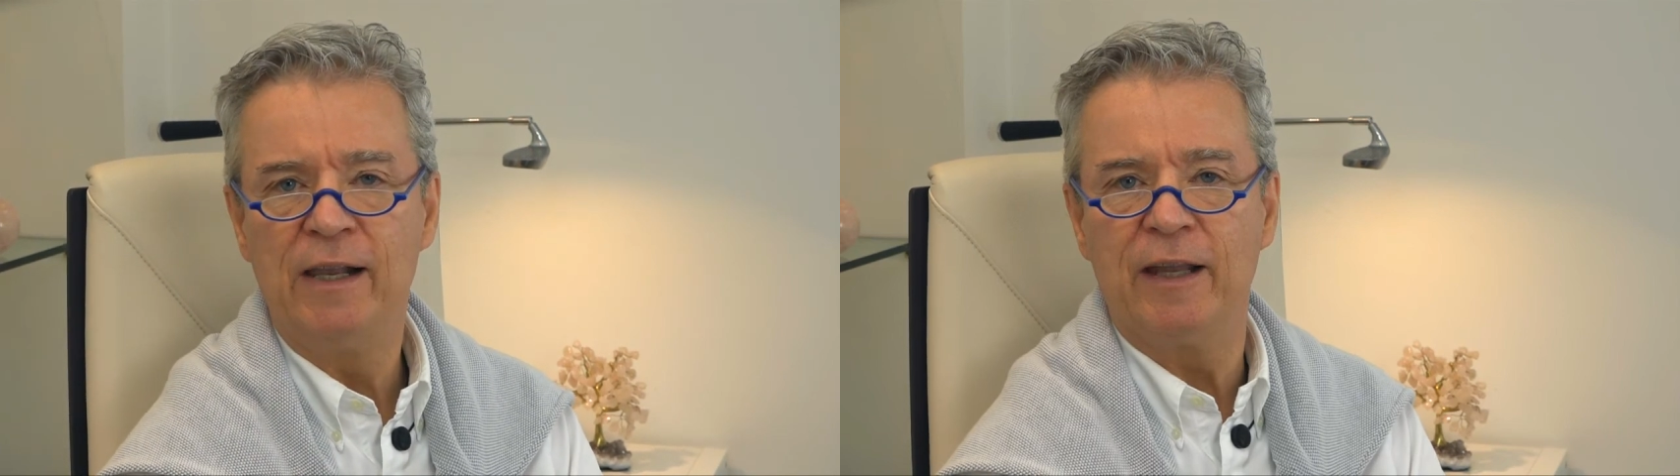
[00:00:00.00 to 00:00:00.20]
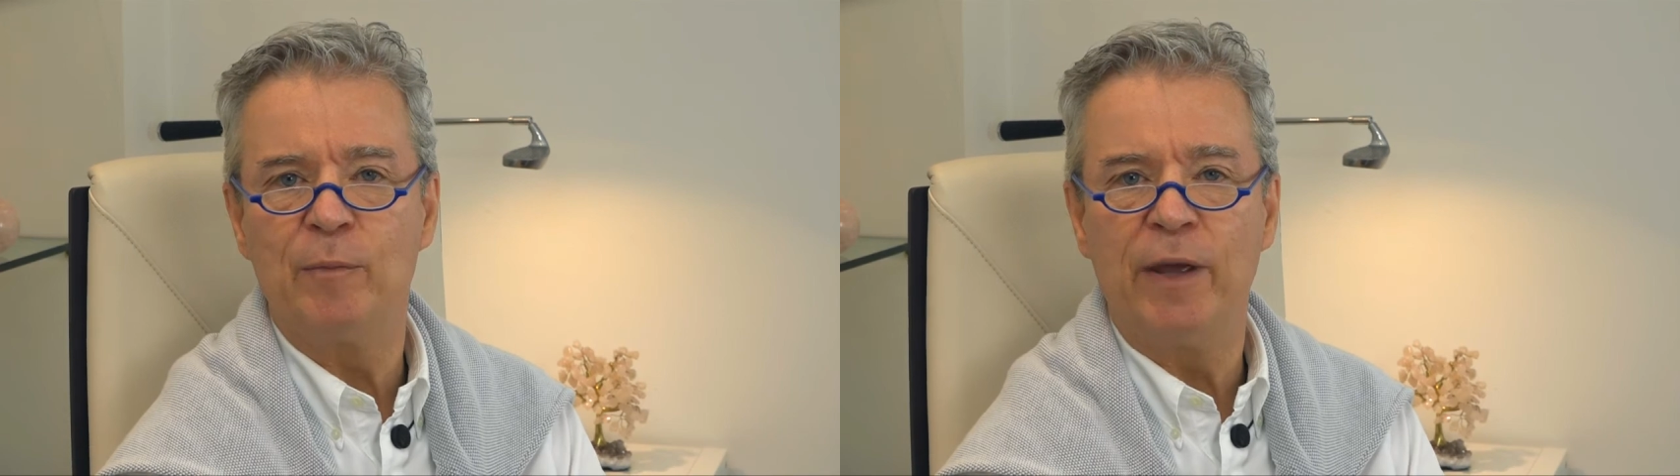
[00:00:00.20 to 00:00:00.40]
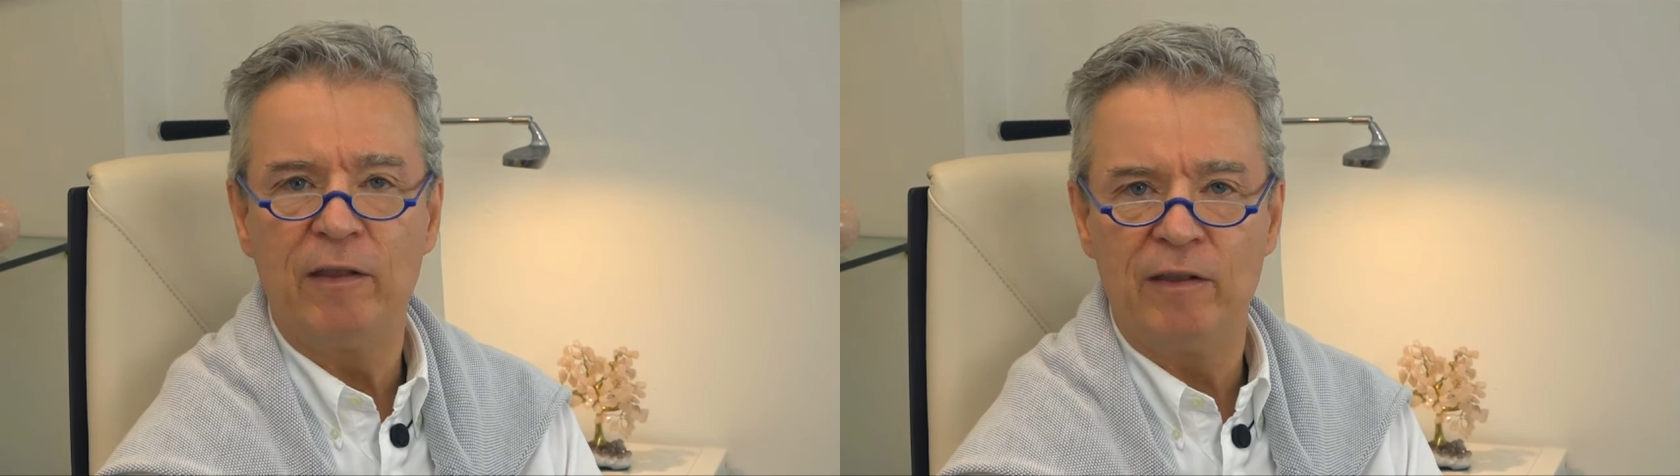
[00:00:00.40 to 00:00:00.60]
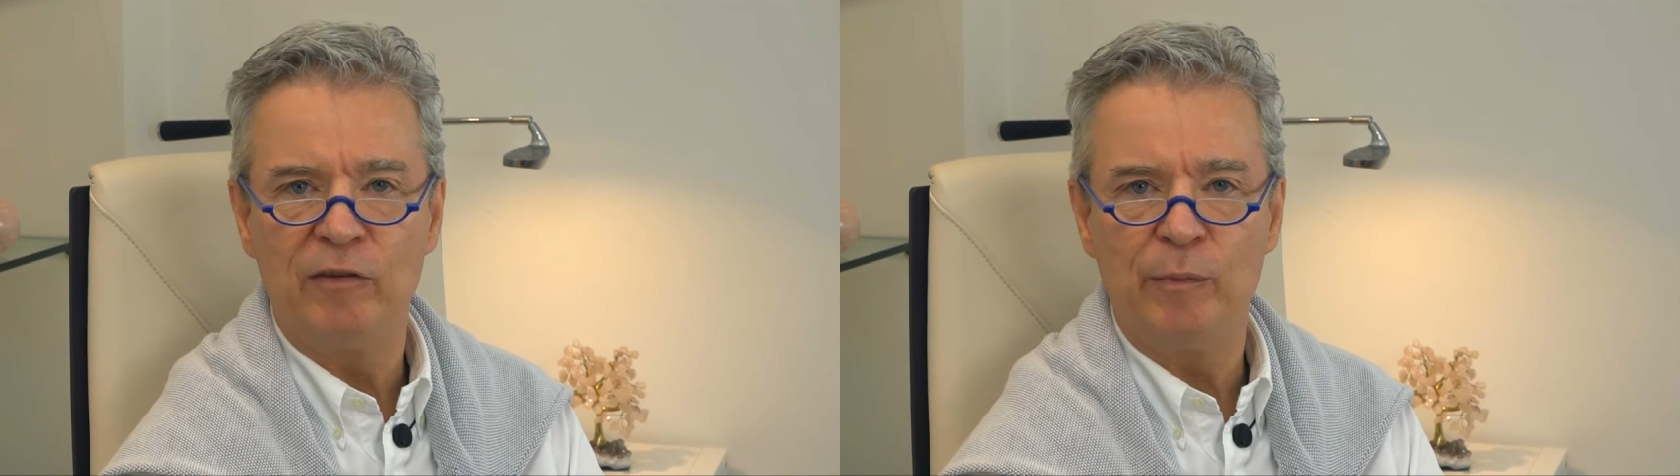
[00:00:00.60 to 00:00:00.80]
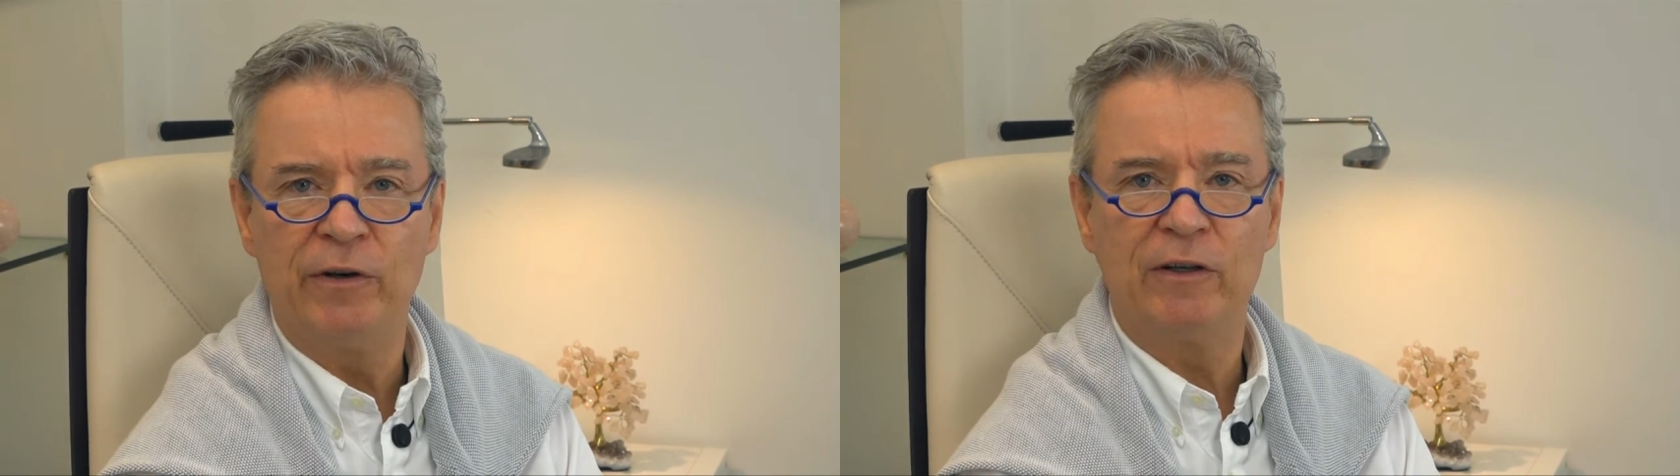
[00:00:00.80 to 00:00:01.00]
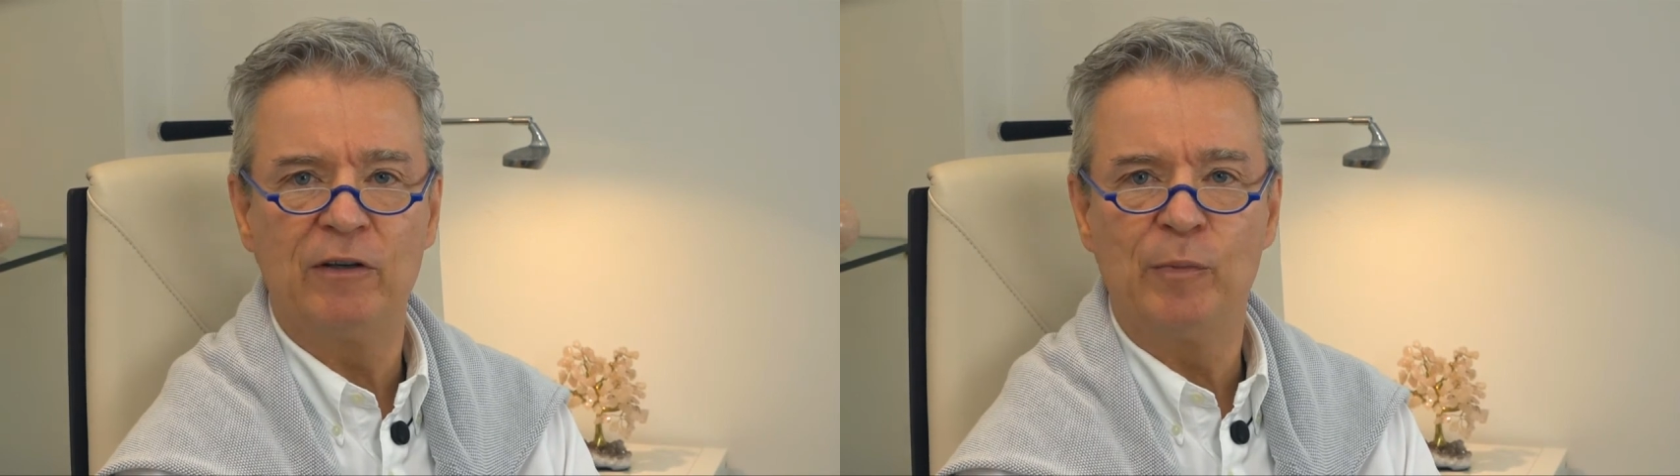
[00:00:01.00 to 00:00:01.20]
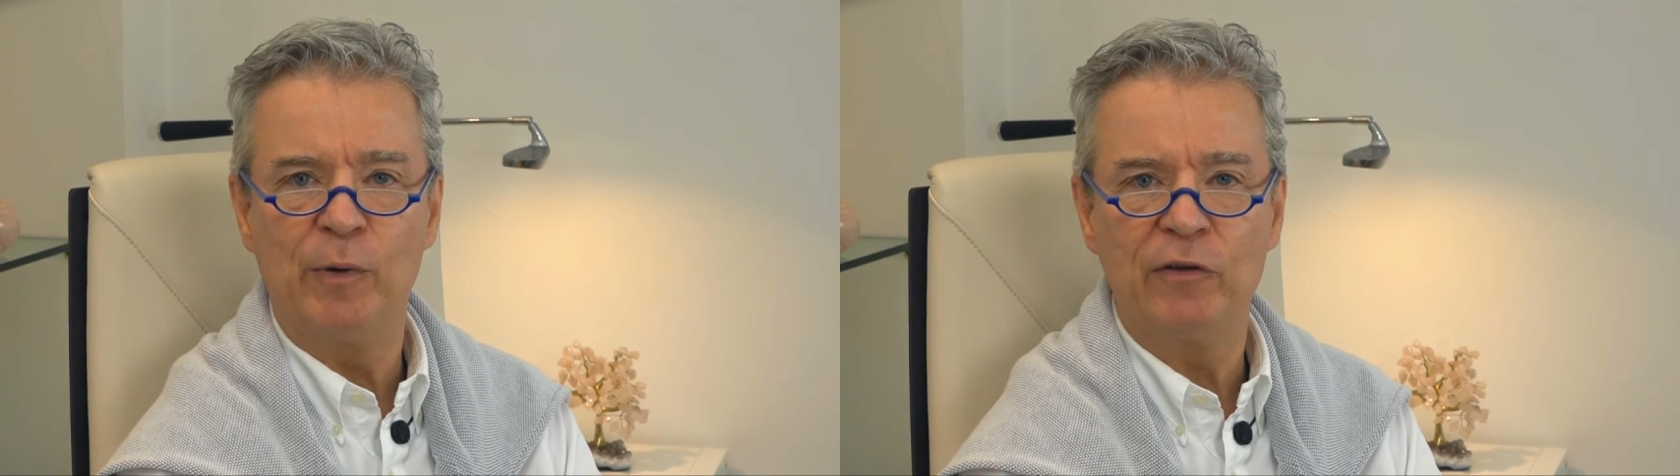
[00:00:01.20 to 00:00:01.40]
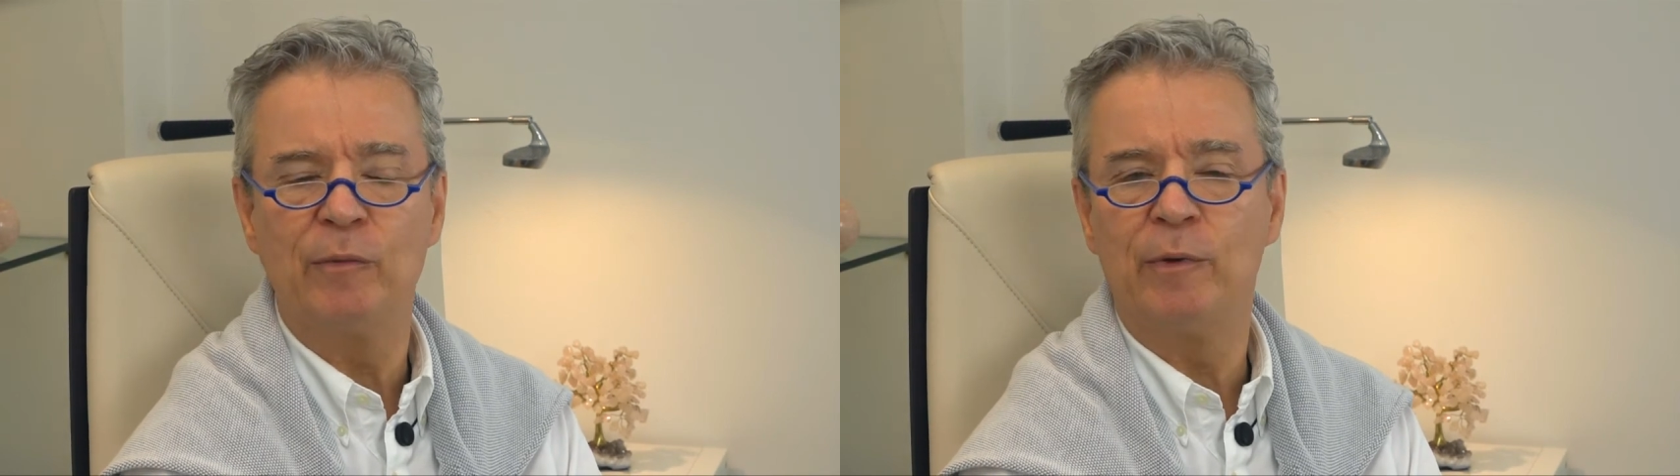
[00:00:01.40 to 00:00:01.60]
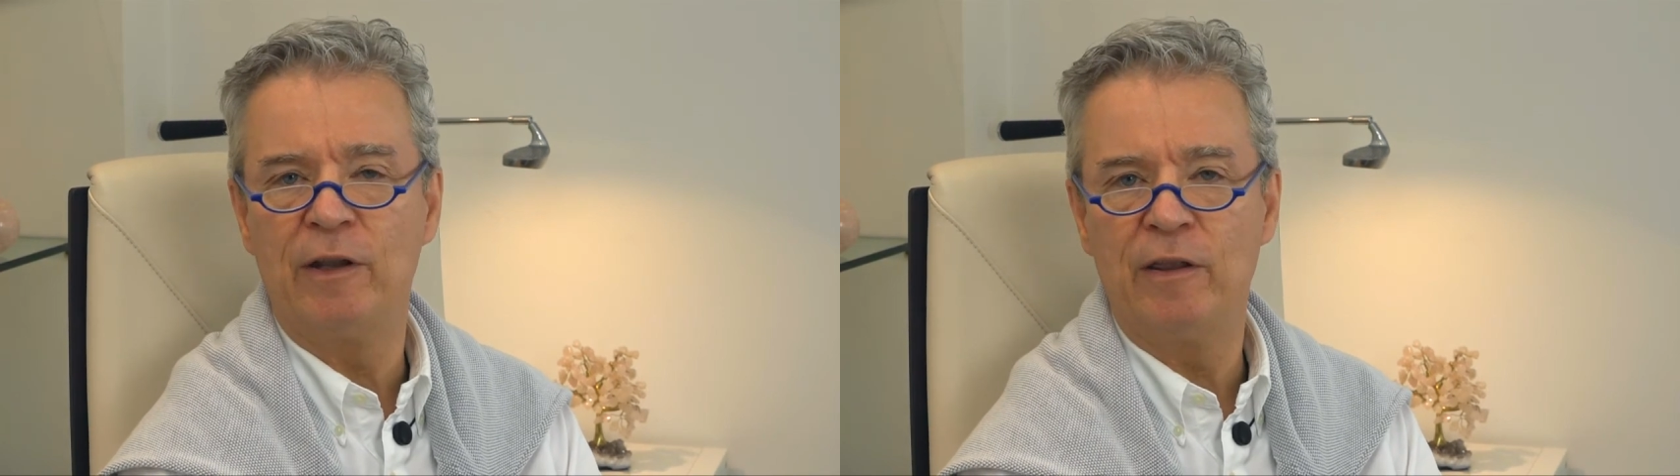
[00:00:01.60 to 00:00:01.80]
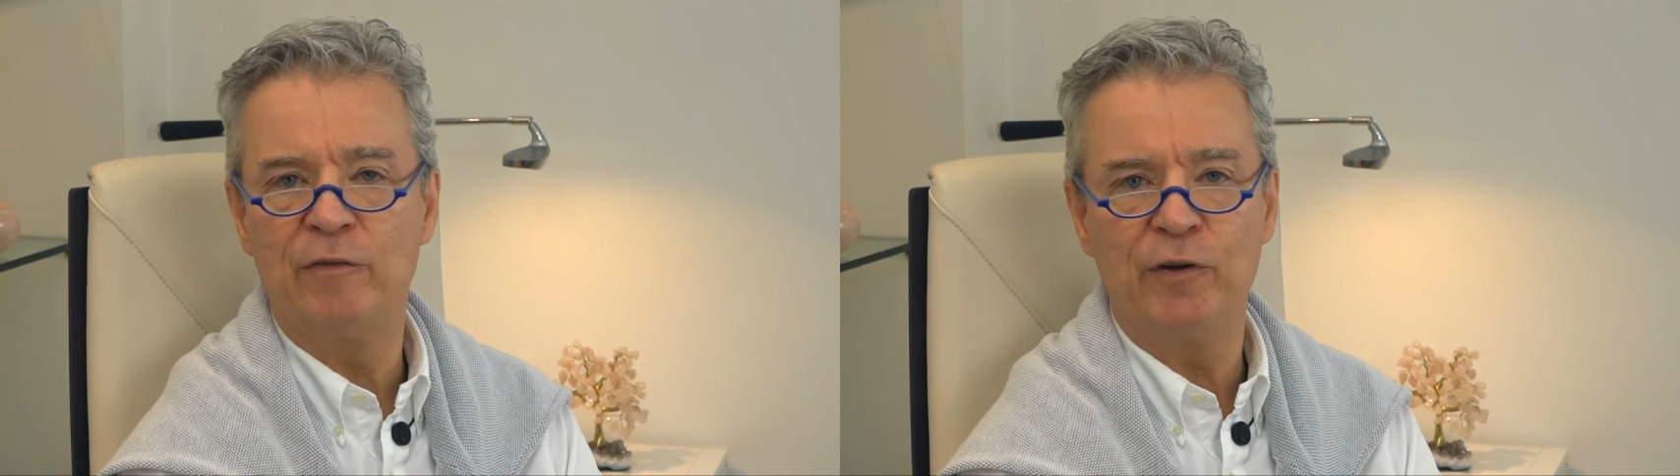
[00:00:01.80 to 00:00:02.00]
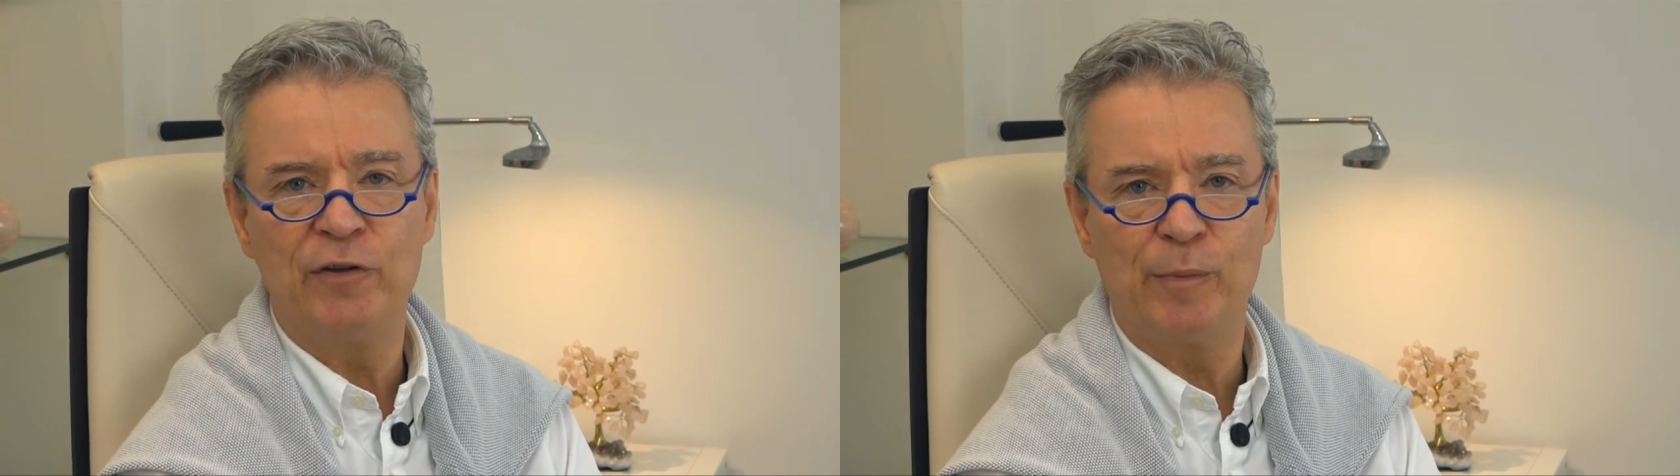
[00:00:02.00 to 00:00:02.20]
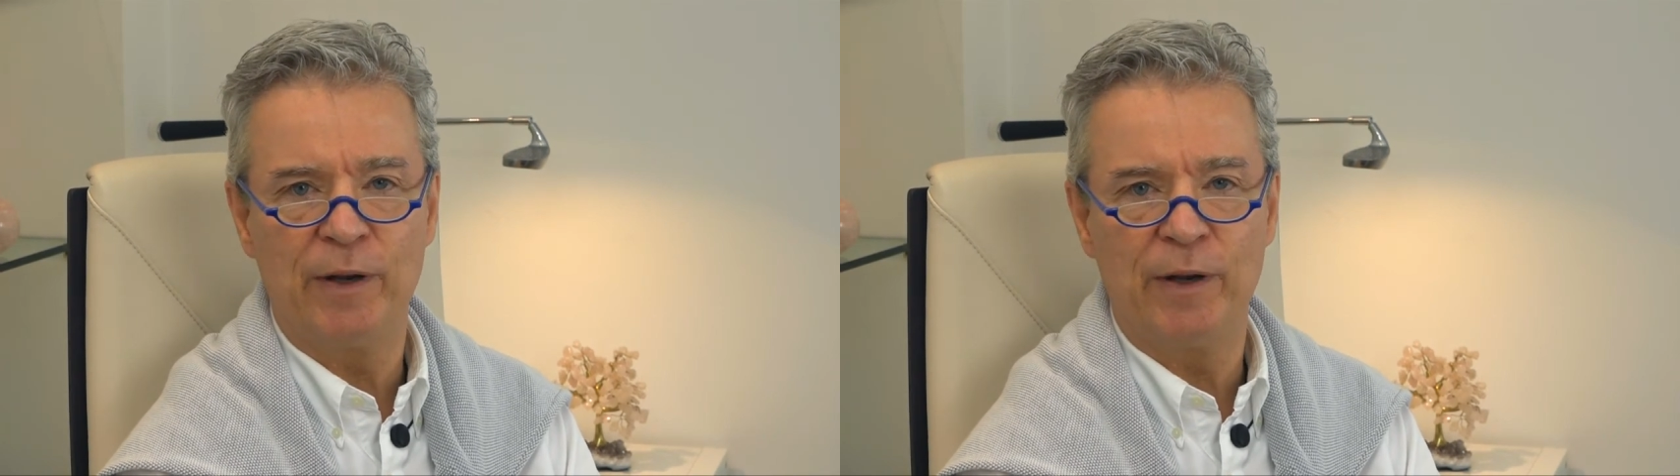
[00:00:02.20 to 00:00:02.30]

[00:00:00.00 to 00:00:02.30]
that make these miracles possible in the first